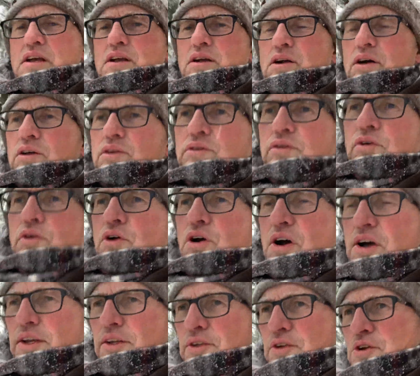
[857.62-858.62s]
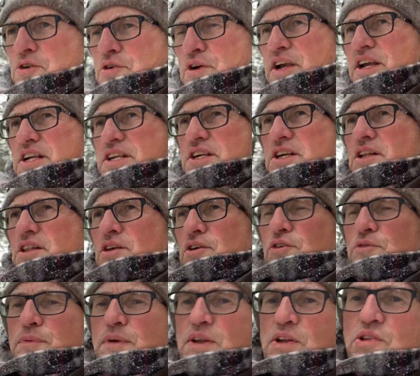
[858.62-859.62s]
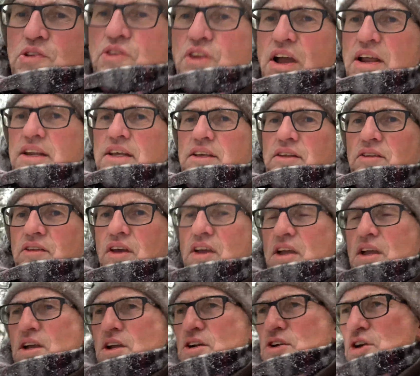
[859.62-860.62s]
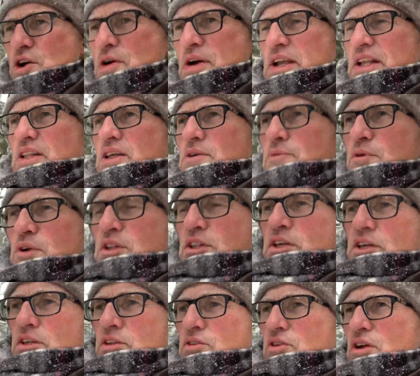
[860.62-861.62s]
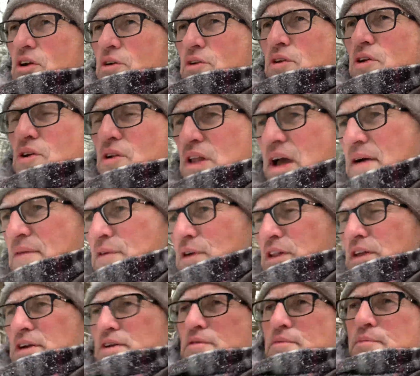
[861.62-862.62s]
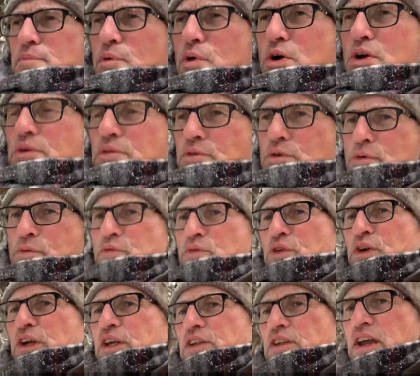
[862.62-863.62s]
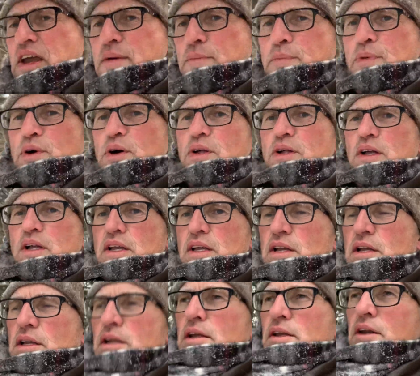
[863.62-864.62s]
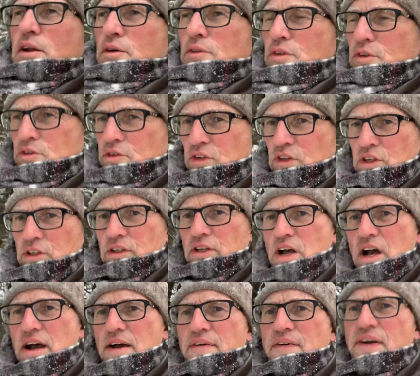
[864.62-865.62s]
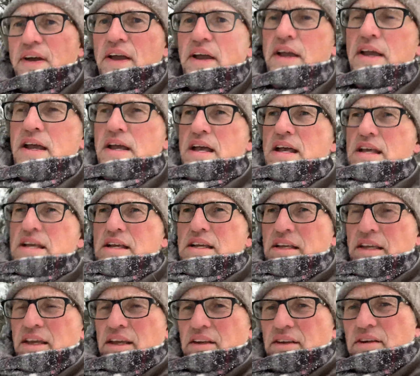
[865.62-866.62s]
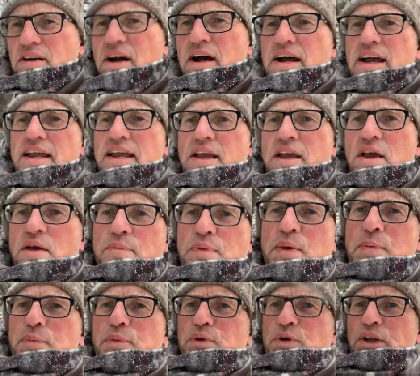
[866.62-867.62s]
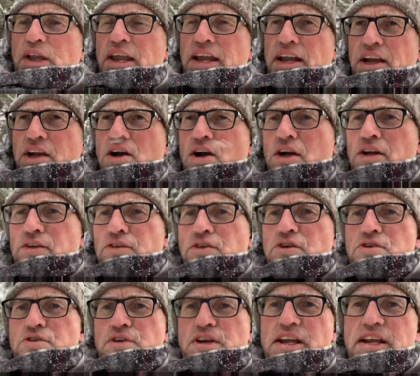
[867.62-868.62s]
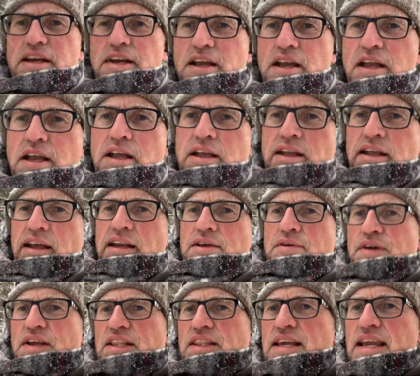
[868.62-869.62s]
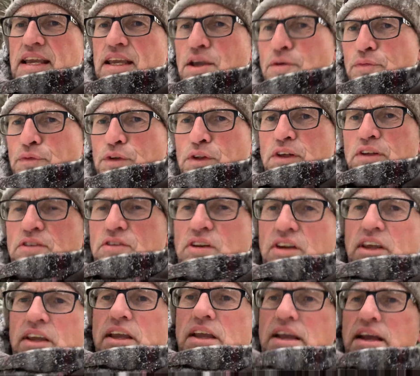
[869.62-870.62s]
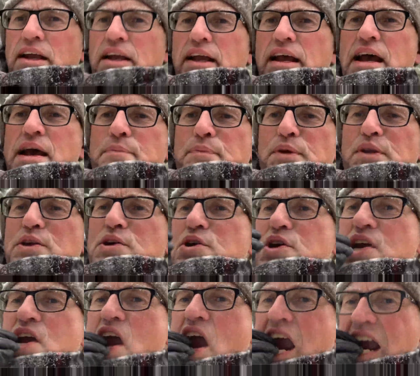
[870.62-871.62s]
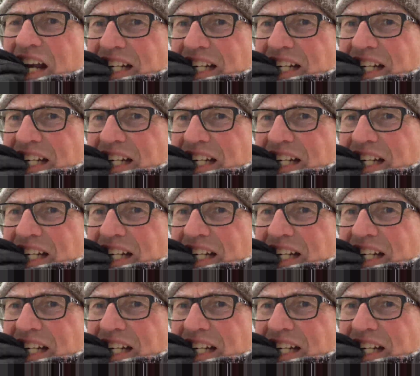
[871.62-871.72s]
also concentration. There's been studies showing that when the CO2 level in a boardroom, for example, you know, that's sealed off, gets high, people can't concentrate. Anyway, thank you for listening. Happy New Year.